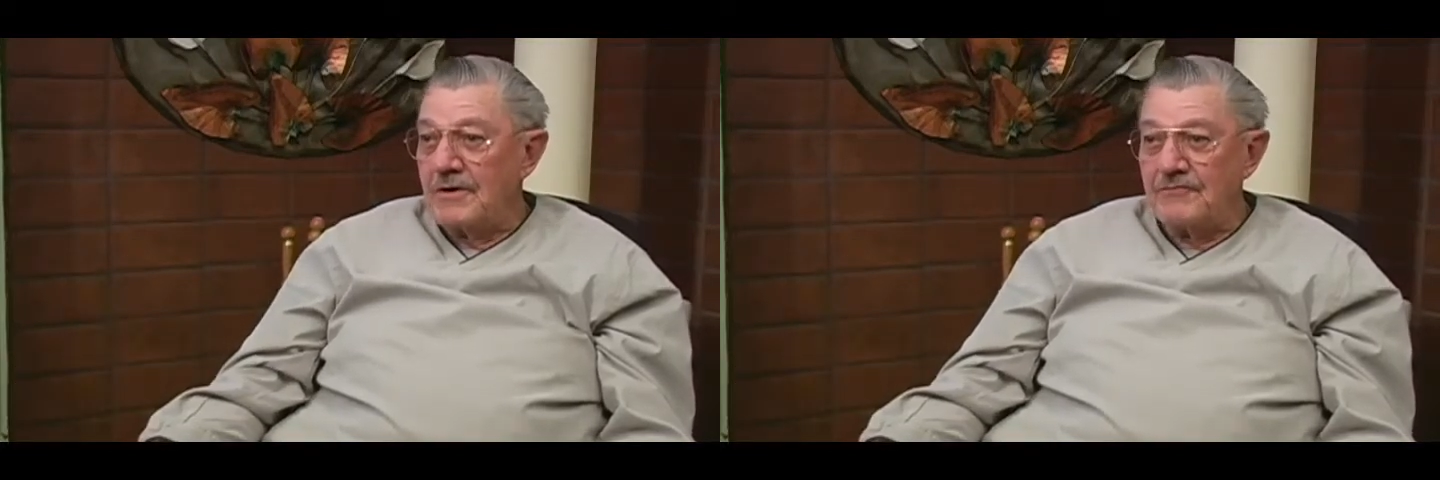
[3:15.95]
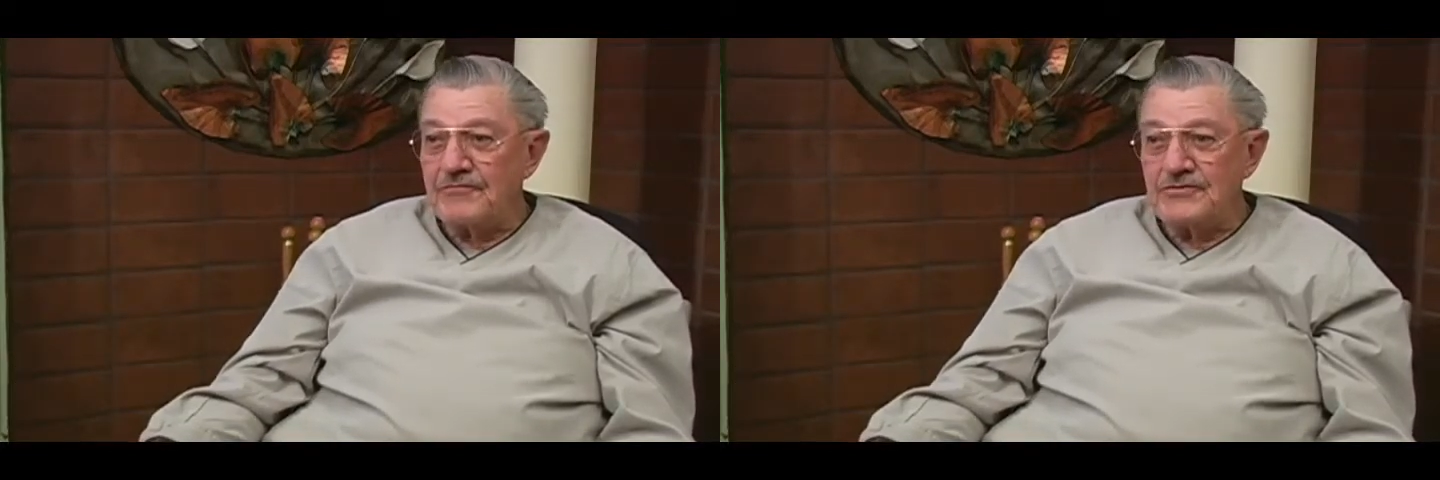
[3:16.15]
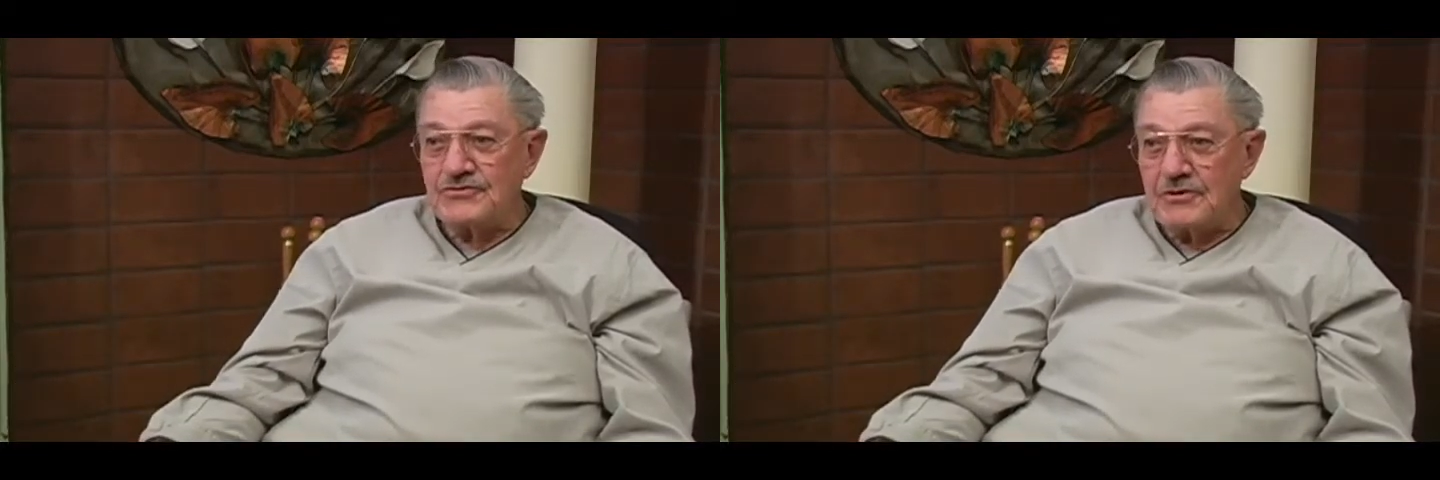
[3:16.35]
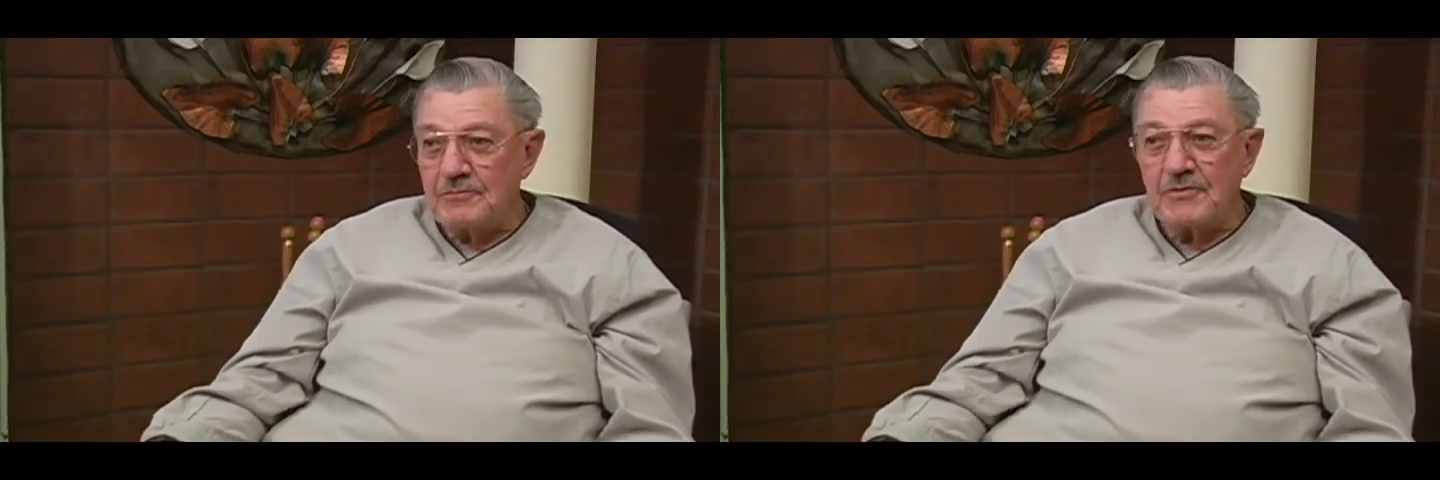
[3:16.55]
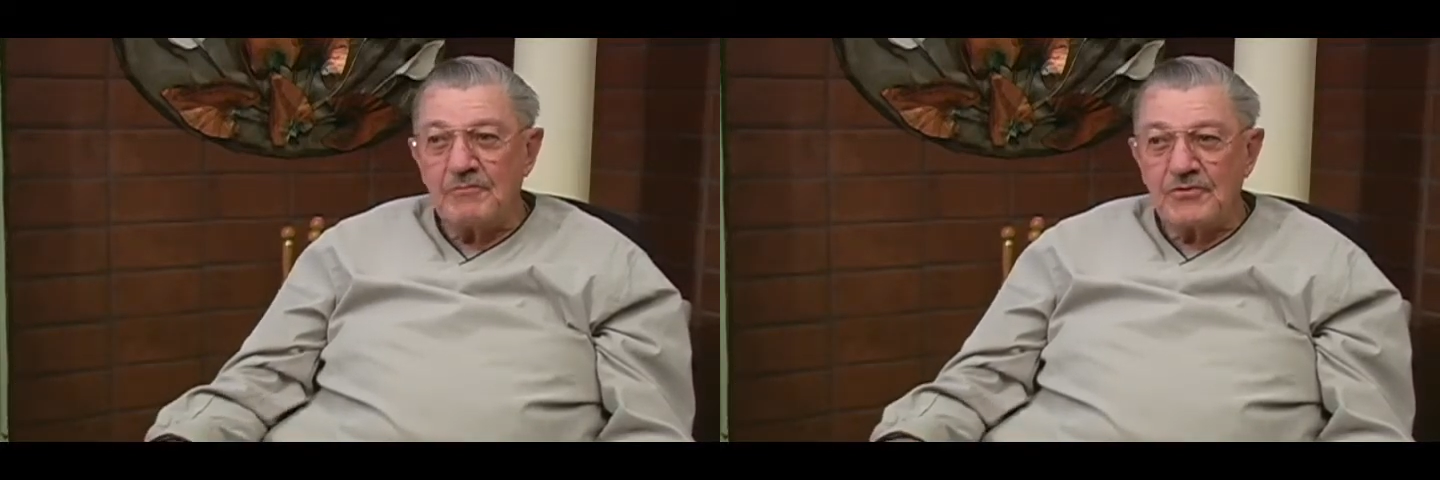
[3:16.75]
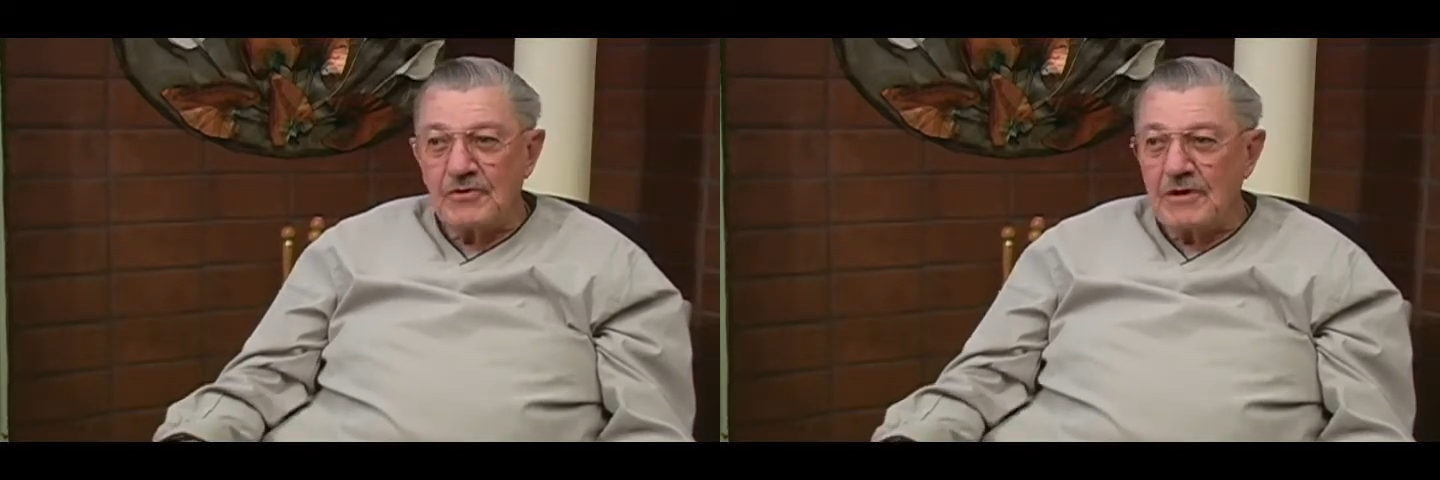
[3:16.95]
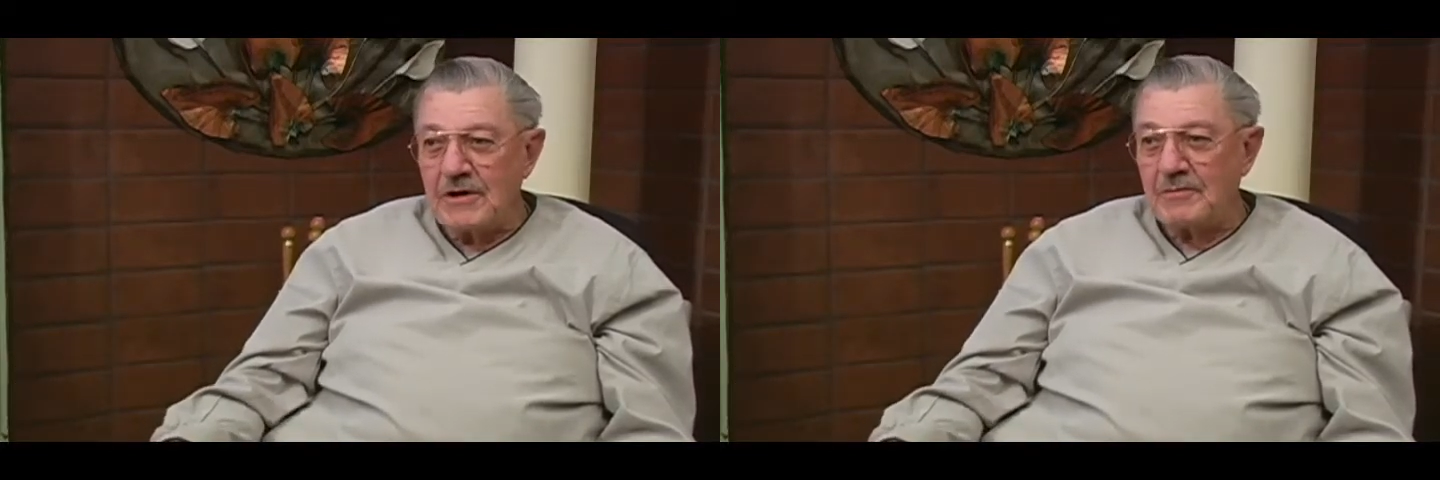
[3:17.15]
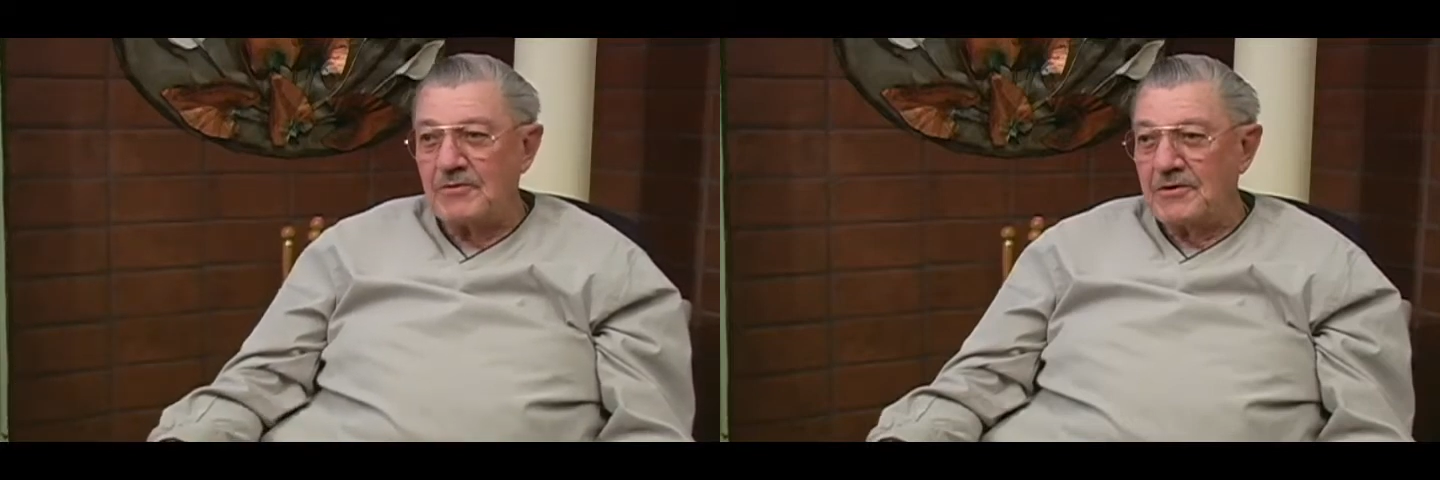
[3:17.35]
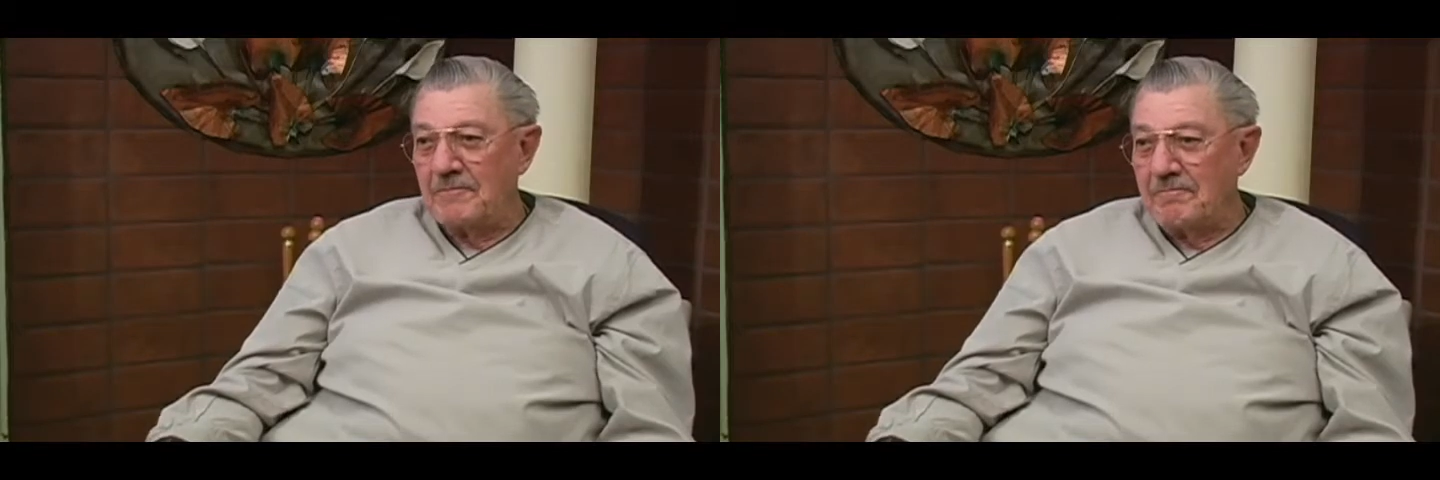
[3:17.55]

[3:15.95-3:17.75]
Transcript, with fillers: left the ship in Pearl Harbor.